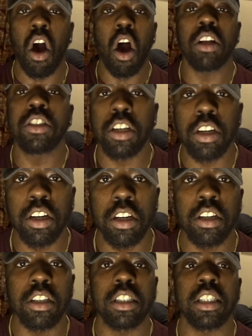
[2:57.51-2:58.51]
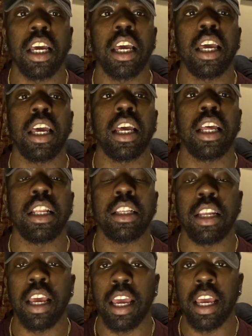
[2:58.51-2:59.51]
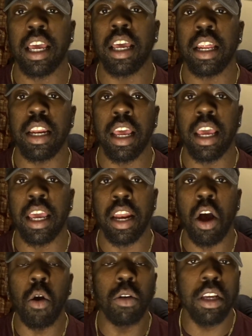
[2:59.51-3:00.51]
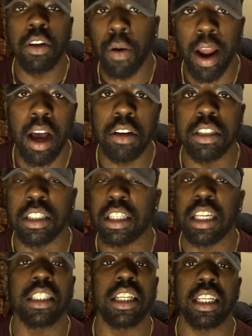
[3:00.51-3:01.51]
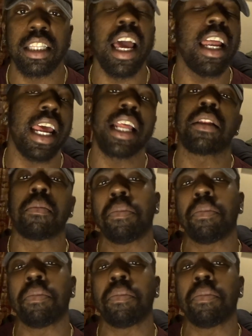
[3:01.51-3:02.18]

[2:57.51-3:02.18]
altars and and and holy grounds and things like that and the